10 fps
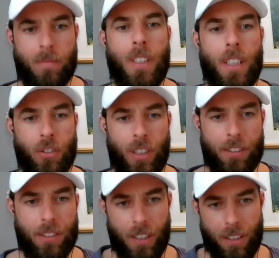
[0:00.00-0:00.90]
Yeah, so
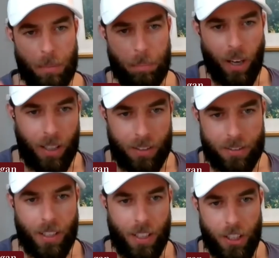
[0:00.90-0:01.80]
that's the
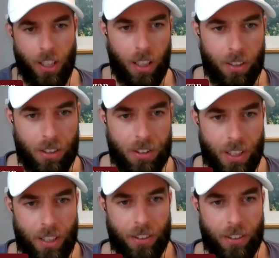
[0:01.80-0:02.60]
Bronx kind of Yonkers area.